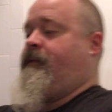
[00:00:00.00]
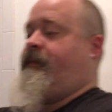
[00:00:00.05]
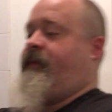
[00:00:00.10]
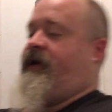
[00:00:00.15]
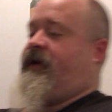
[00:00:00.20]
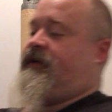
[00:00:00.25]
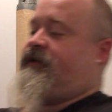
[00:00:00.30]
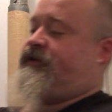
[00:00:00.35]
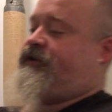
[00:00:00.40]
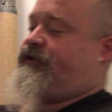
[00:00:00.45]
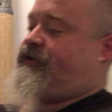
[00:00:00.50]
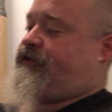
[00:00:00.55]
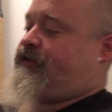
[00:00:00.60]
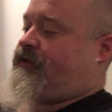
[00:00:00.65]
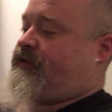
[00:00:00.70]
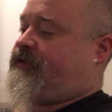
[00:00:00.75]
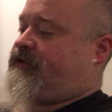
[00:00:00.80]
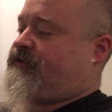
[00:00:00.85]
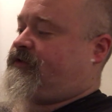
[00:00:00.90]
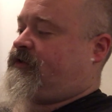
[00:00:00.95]
Make
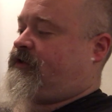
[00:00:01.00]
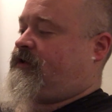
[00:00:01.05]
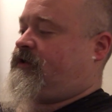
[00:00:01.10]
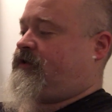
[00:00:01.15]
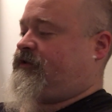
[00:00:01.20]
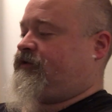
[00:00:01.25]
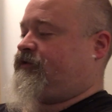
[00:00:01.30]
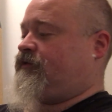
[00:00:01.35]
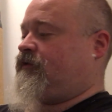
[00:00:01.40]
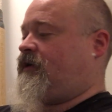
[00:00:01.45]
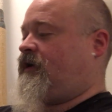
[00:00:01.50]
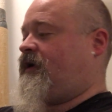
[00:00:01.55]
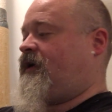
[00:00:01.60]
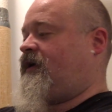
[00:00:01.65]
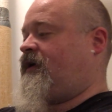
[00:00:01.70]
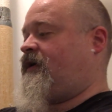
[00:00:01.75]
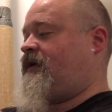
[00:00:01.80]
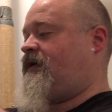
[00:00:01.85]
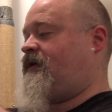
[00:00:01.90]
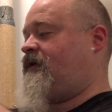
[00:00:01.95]
sure it's all
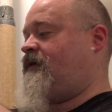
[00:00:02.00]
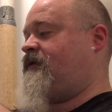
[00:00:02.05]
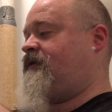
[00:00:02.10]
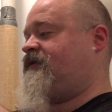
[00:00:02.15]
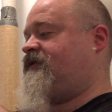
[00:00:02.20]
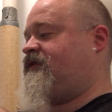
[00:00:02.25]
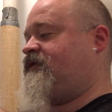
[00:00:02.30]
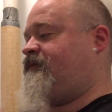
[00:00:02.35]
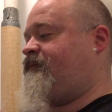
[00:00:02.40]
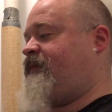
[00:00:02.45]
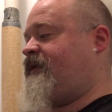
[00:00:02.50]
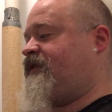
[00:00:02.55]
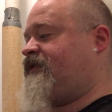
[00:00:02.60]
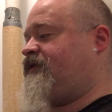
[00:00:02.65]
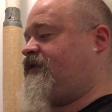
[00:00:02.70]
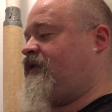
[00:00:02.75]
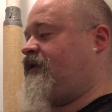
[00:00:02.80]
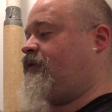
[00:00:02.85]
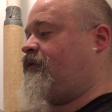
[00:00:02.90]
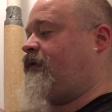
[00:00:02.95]
dry,
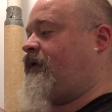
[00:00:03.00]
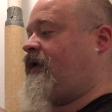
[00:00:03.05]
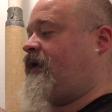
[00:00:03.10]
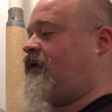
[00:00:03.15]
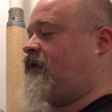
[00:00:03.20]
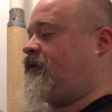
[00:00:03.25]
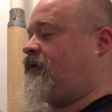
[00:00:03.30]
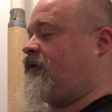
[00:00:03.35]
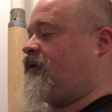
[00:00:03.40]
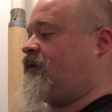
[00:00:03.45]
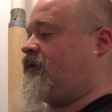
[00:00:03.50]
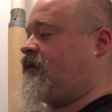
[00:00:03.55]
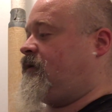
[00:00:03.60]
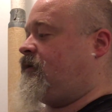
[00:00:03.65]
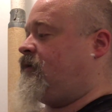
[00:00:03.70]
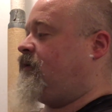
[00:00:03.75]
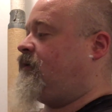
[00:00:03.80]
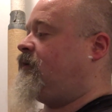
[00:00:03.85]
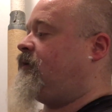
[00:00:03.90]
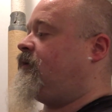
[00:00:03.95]
especially around
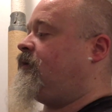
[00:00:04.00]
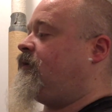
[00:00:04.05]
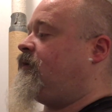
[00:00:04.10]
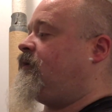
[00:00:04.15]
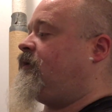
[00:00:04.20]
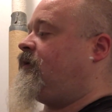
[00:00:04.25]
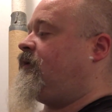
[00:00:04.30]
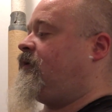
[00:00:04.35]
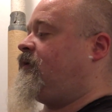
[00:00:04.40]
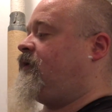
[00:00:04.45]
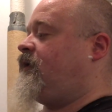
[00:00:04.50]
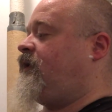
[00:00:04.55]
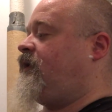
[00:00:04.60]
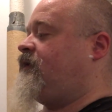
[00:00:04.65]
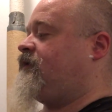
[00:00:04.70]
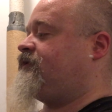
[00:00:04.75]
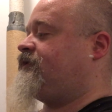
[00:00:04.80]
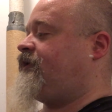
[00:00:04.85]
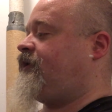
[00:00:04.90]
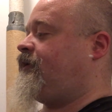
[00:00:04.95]
the
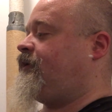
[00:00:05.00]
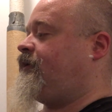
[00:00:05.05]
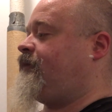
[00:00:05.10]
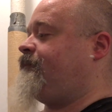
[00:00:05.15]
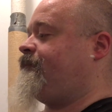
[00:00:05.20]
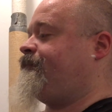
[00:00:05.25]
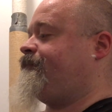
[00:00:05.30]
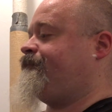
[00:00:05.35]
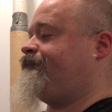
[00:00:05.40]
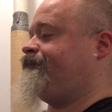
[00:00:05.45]
hinge here.